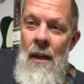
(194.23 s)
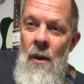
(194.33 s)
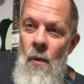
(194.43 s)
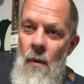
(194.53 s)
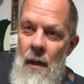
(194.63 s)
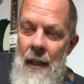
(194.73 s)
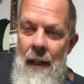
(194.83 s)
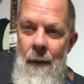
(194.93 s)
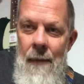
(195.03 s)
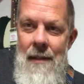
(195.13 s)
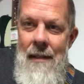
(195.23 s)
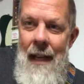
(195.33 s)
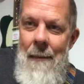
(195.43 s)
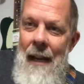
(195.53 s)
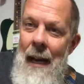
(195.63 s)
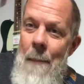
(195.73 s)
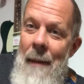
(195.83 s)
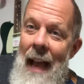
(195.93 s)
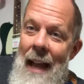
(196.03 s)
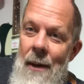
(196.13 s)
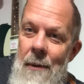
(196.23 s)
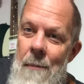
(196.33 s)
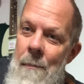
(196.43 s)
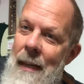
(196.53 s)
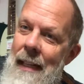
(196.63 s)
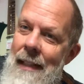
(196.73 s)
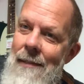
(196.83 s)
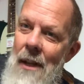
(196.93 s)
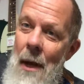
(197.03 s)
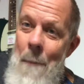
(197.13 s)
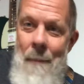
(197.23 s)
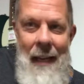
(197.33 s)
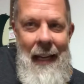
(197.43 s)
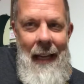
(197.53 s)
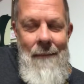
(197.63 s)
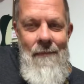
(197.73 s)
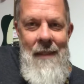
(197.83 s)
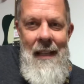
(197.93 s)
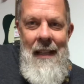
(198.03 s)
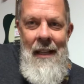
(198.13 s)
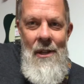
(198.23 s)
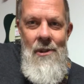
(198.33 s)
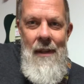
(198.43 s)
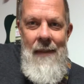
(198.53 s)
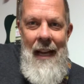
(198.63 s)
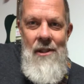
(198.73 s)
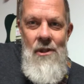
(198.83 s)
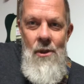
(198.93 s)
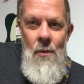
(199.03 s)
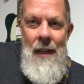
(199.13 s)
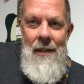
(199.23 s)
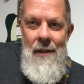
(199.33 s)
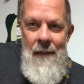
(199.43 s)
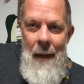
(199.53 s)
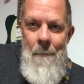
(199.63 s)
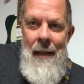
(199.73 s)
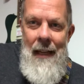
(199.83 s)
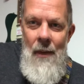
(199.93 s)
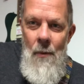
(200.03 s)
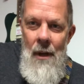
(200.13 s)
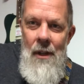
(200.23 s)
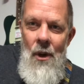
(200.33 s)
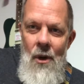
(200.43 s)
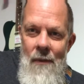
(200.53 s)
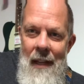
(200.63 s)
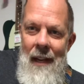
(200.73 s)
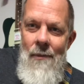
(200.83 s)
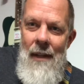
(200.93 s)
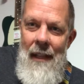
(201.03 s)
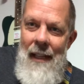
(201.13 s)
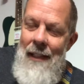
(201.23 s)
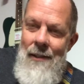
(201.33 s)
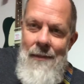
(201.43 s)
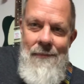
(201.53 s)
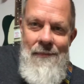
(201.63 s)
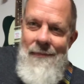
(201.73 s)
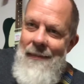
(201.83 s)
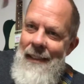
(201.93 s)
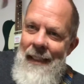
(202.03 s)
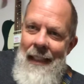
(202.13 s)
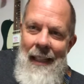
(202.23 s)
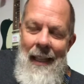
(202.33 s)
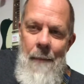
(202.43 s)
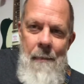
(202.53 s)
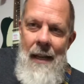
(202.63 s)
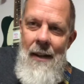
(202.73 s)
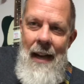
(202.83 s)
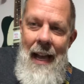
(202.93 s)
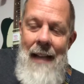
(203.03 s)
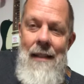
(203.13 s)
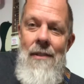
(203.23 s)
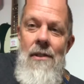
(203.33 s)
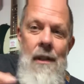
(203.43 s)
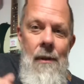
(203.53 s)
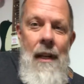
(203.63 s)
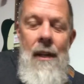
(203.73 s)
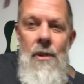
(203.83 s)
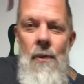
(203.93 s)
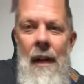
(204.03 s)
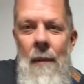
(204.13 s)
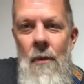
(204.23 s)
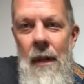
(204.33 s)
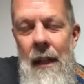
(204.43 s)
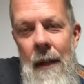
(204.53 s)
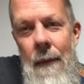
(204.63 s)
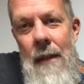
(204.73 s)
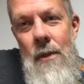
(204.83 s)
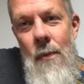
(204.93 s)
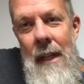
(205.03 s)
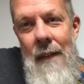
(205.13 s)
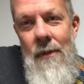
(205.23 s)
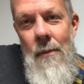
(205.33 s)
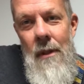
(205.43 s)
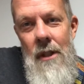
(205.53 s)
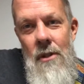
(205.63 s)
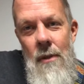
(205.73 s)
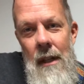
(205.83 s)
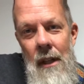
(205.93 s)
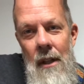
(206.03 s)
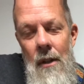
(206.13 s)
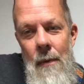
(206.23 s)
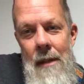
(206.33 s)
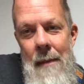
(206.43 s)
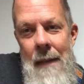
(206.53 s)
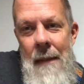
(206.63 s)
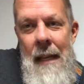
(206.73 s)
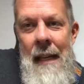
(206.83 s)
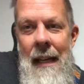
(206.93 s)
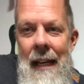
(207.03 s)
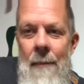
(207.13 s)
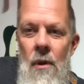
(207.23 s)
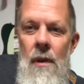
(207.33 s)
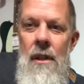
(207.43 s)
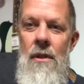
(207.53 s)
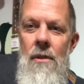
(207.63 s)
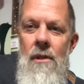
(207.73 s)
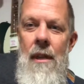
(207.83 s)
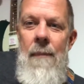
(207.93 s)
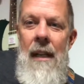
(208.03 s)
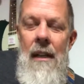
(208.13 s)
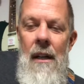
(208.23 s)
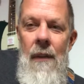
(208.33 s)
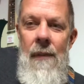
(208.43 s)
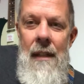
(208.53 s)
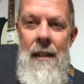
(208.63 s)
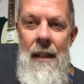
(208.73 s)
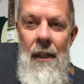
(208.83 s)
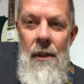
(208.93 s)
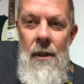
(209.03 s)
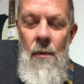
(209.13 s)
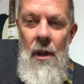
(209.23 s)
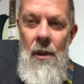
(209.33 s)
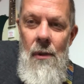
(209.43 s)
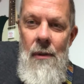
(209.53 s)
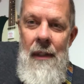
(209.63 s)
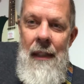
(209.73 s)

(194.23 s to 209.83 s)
working on the same kind of pattern, but up picking. So I've got 2 weeks of up picking to work on that I really need to get better at. So here's what I'm working on this week if you want to join along with me. I'm going to do something called the Dillard Roll.